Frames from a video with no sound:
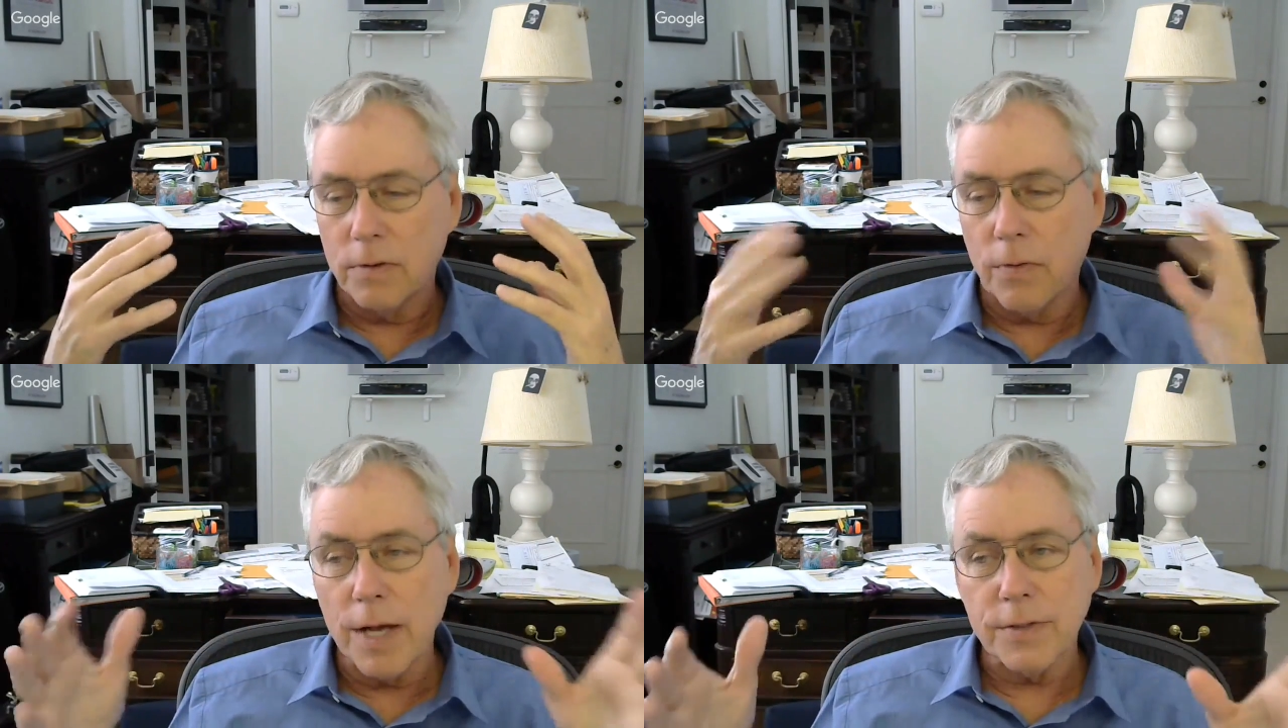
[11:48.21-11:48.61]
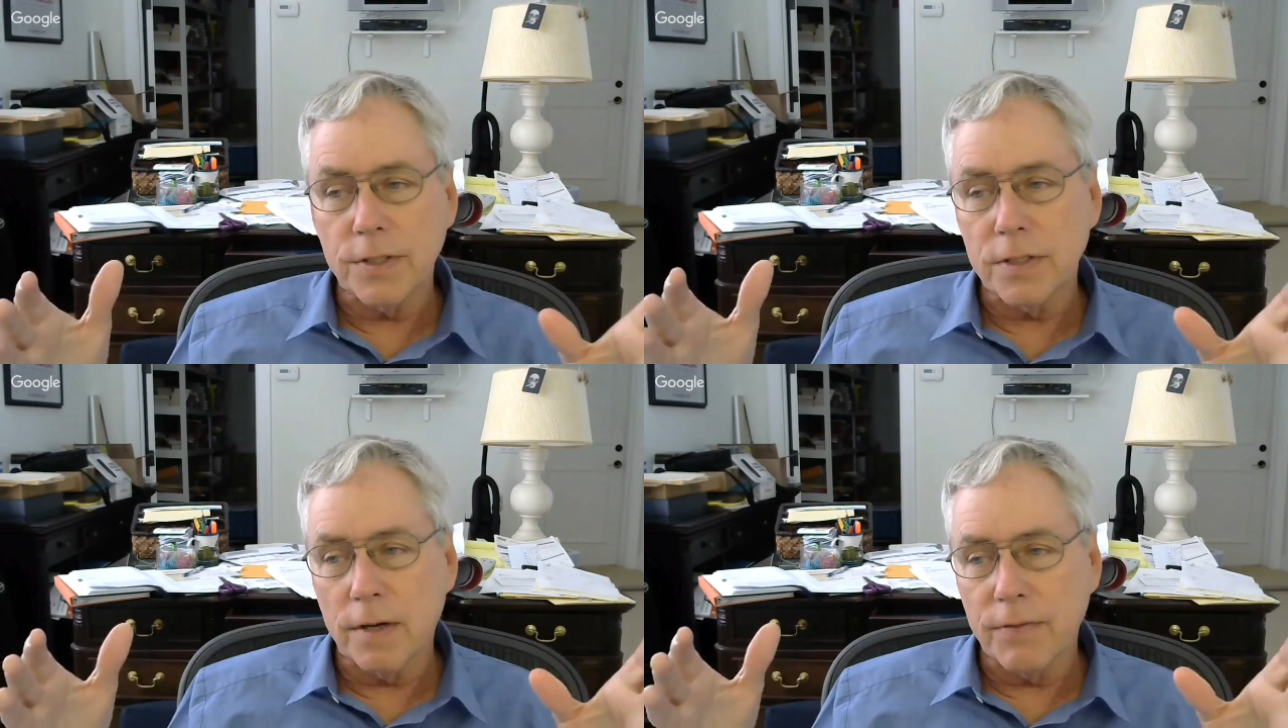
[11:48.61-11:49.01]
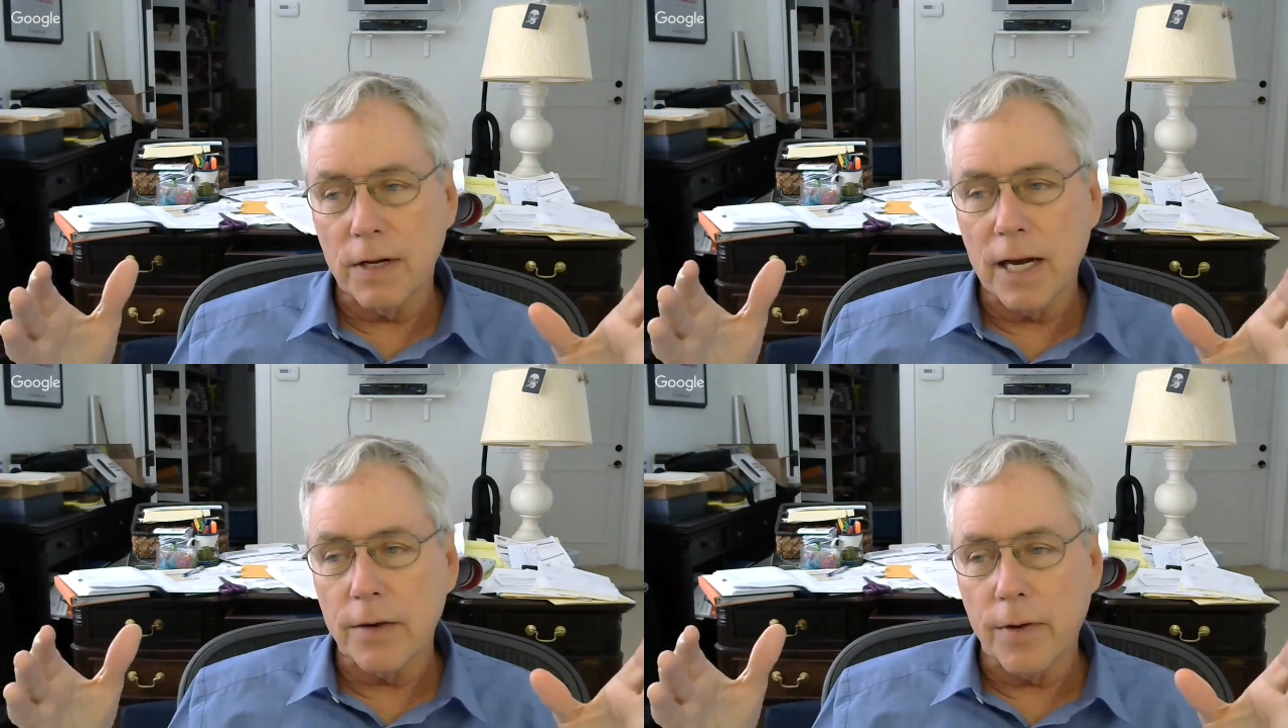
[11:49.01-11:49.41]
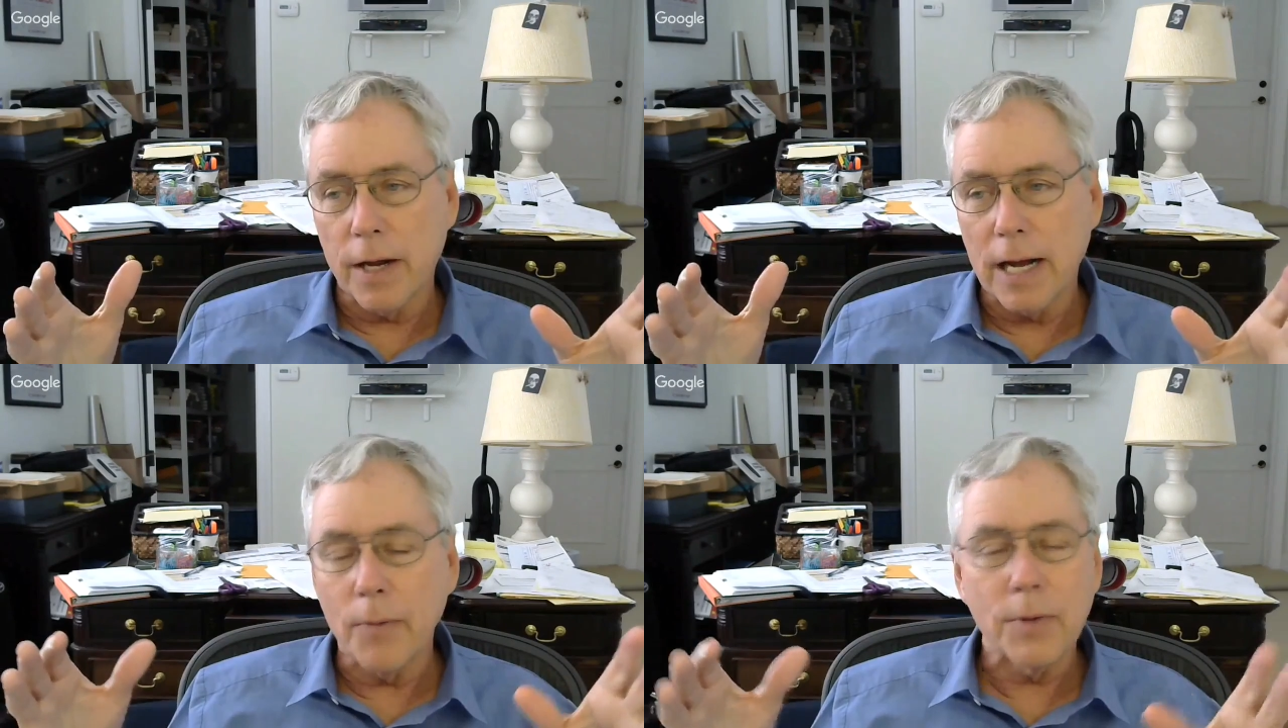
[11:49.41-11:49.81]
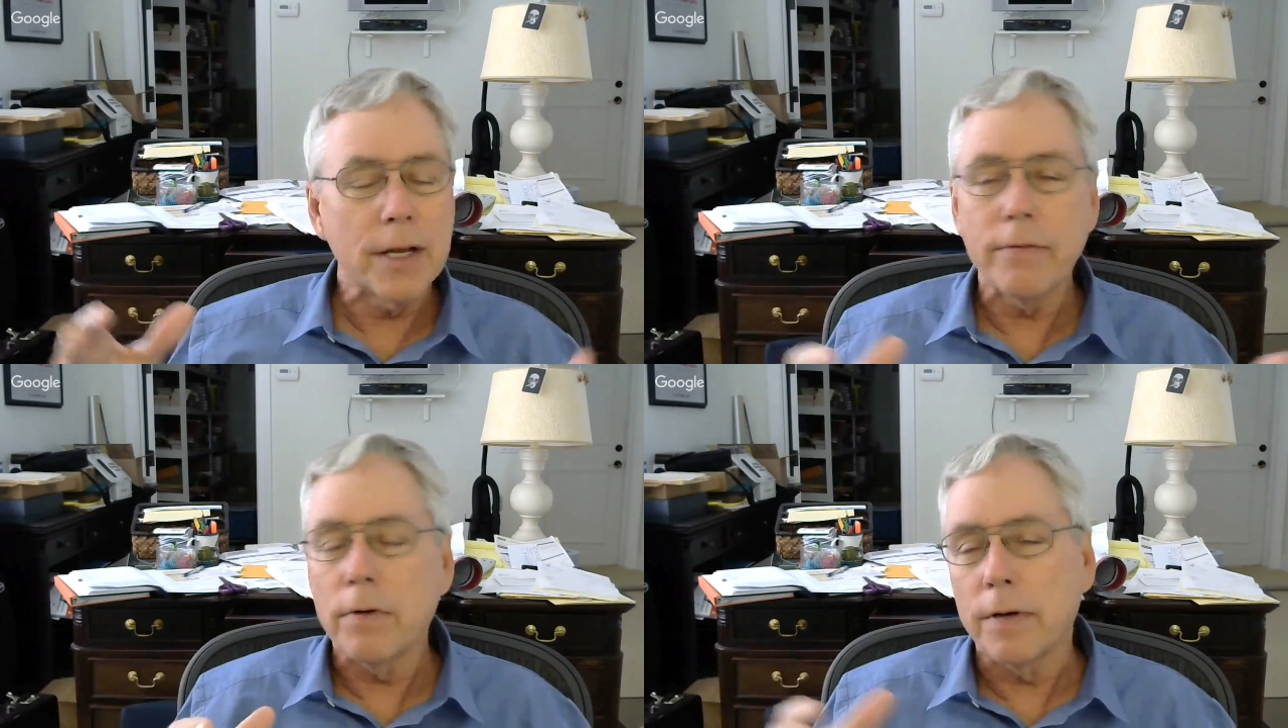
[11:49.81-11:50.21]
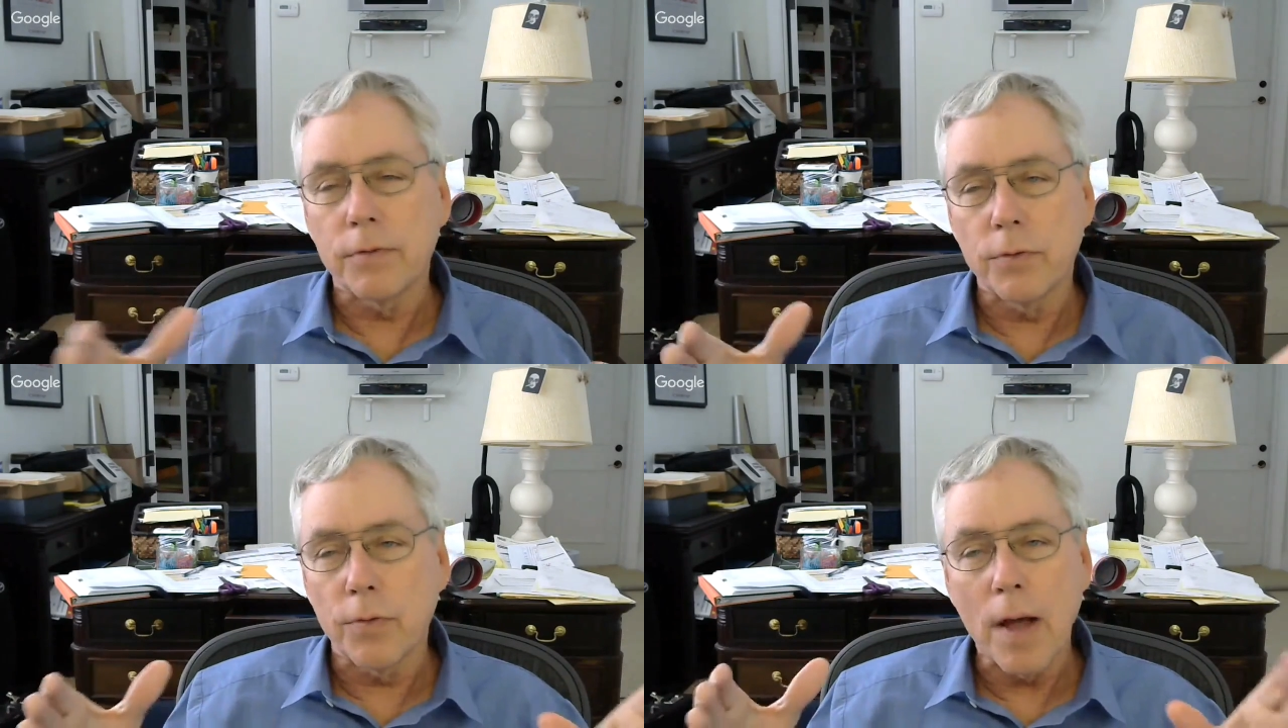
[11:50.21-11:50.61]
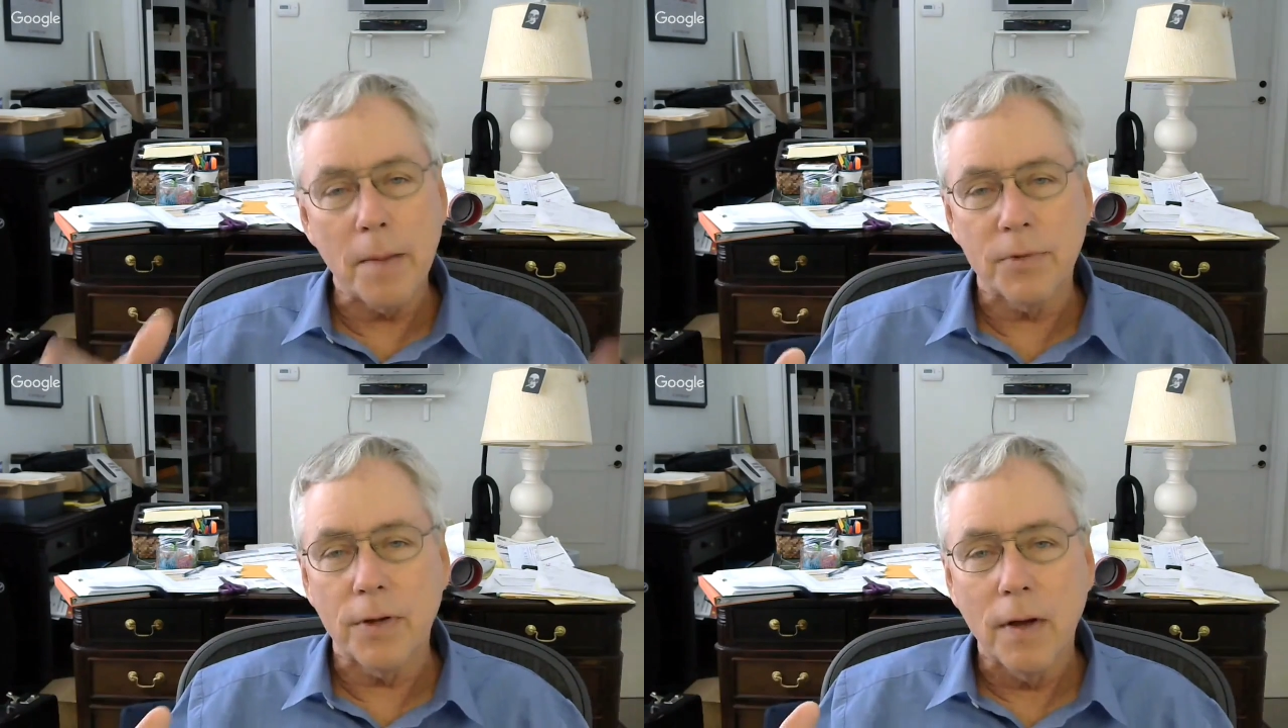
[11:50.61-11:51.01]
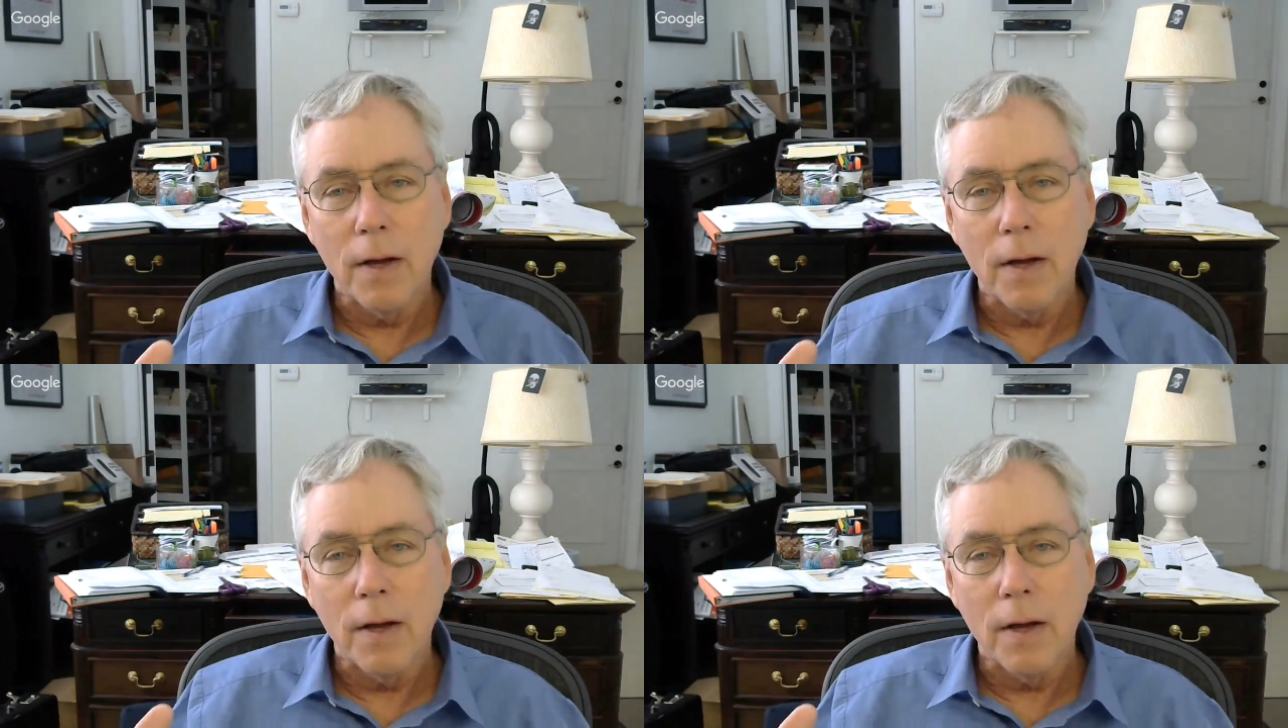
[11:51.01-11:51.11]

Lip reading: crazy stuff that I had created, I would never have dreamt